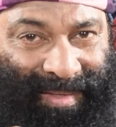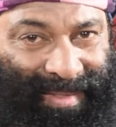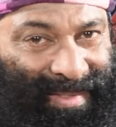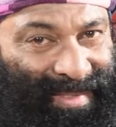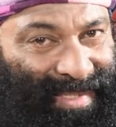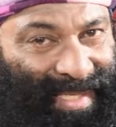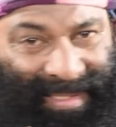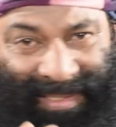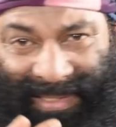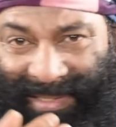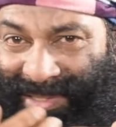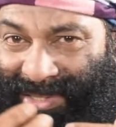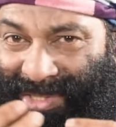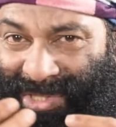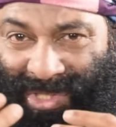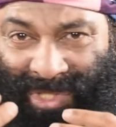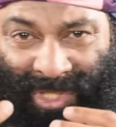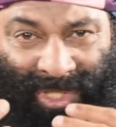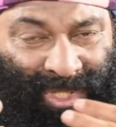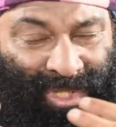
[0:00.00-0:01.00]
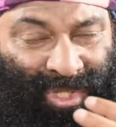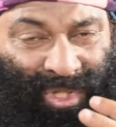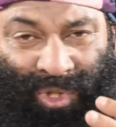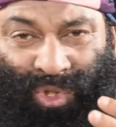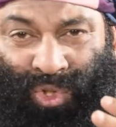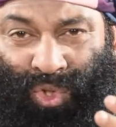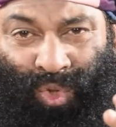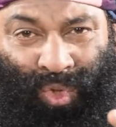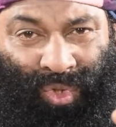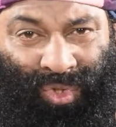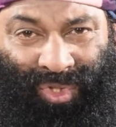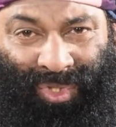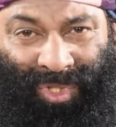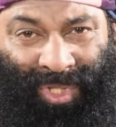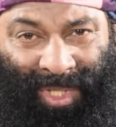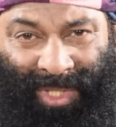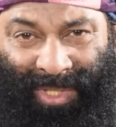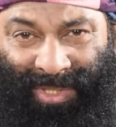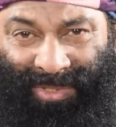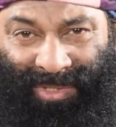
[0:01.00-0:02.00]
Yes, it is a truth
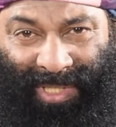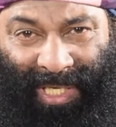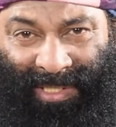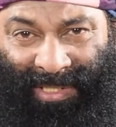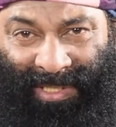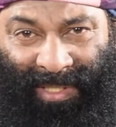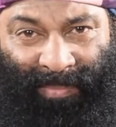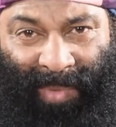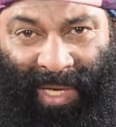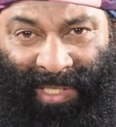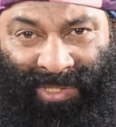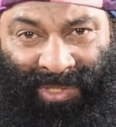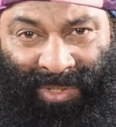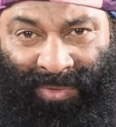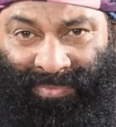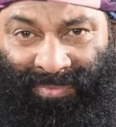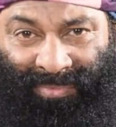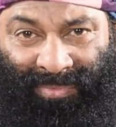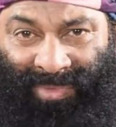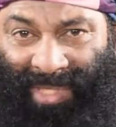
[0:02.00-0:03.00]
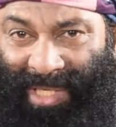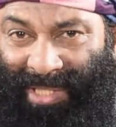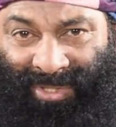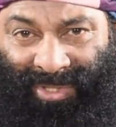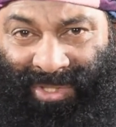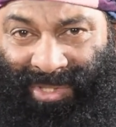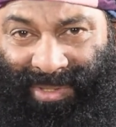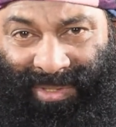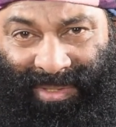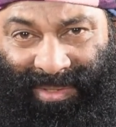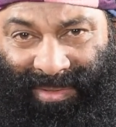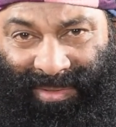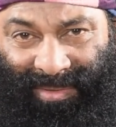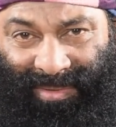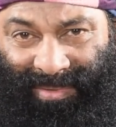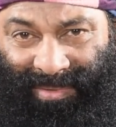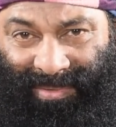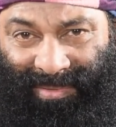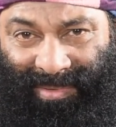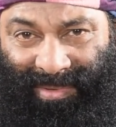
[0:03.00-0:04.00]
that's a massive death.
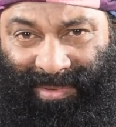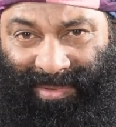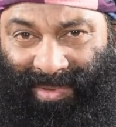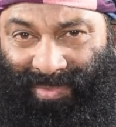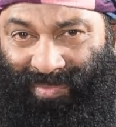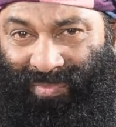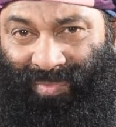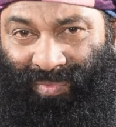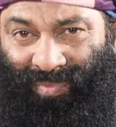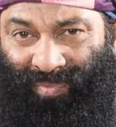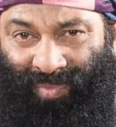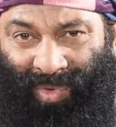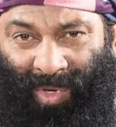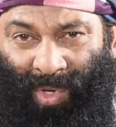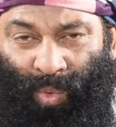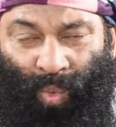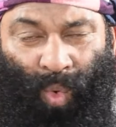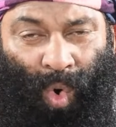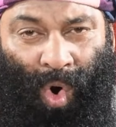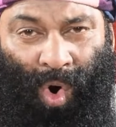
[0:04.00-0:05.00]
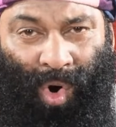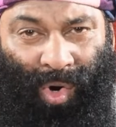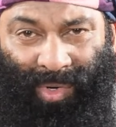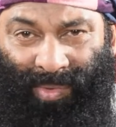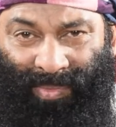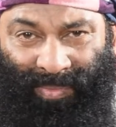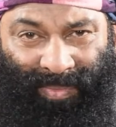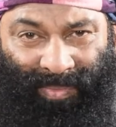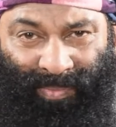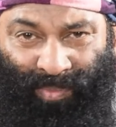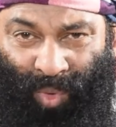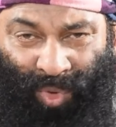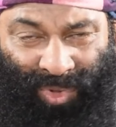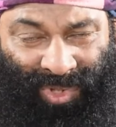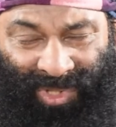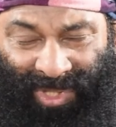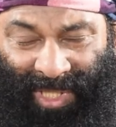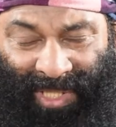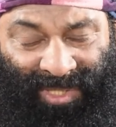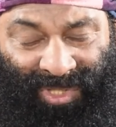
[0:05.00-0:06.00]
When a war,
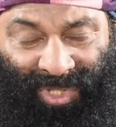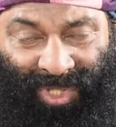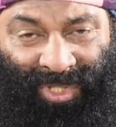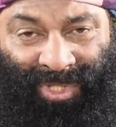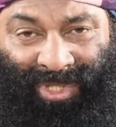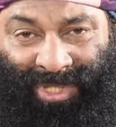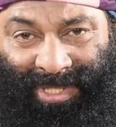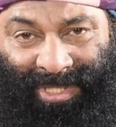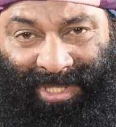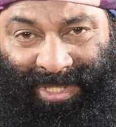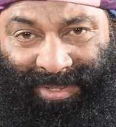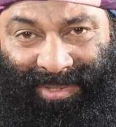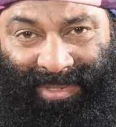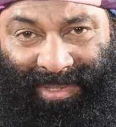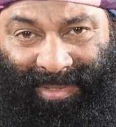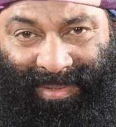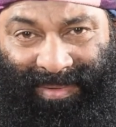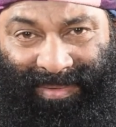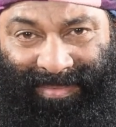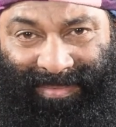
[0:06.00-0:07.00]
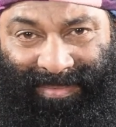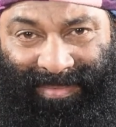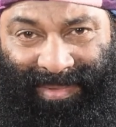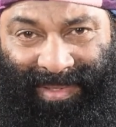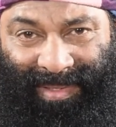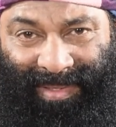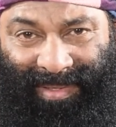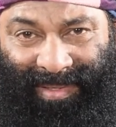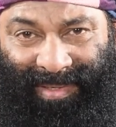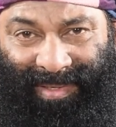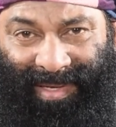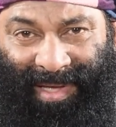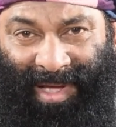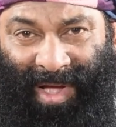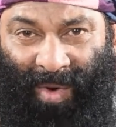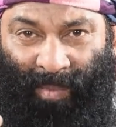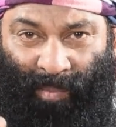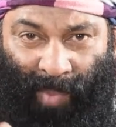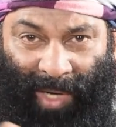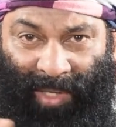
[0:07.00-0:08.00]
both sides are injured.
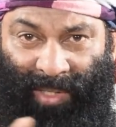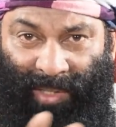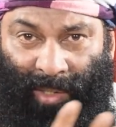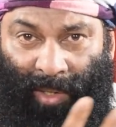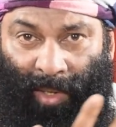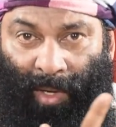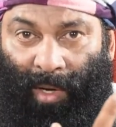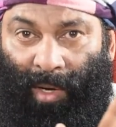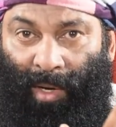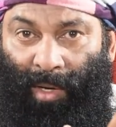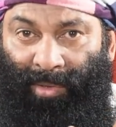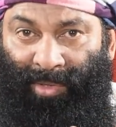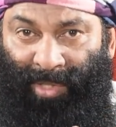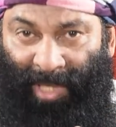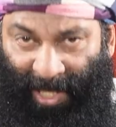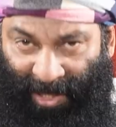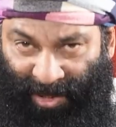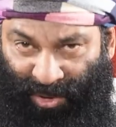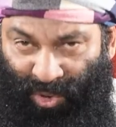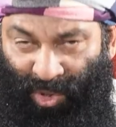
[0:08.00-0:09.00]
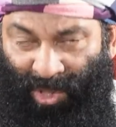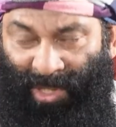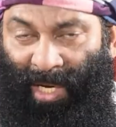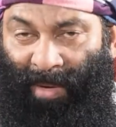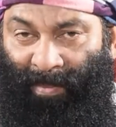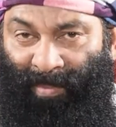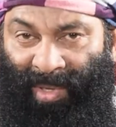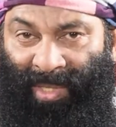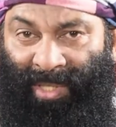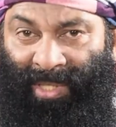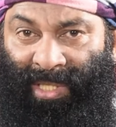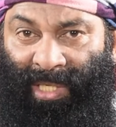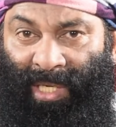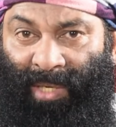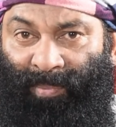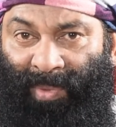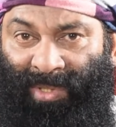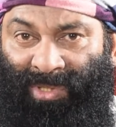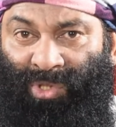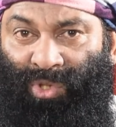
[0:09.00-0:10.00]
But NATO and
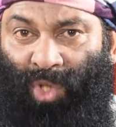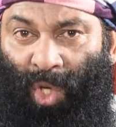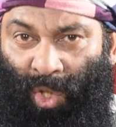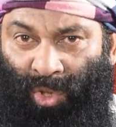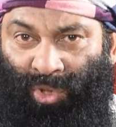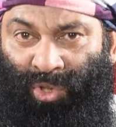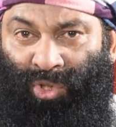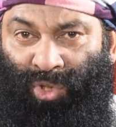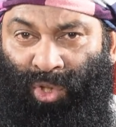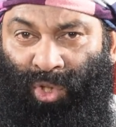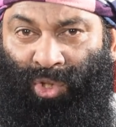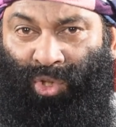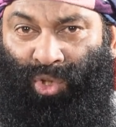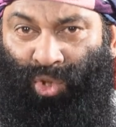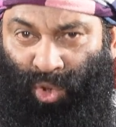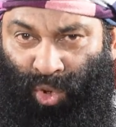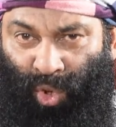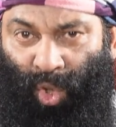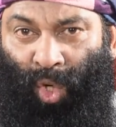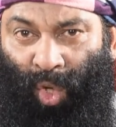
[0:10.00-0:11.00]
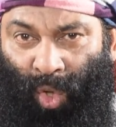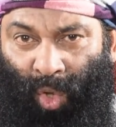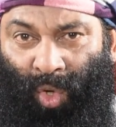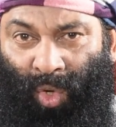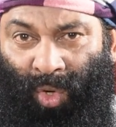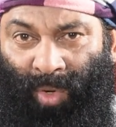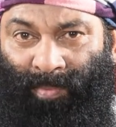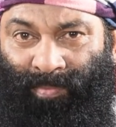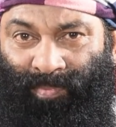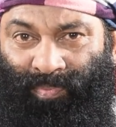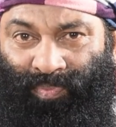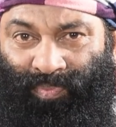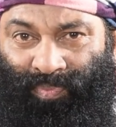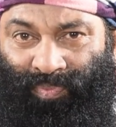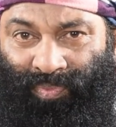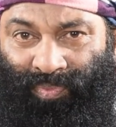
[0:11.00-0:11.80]
America must also show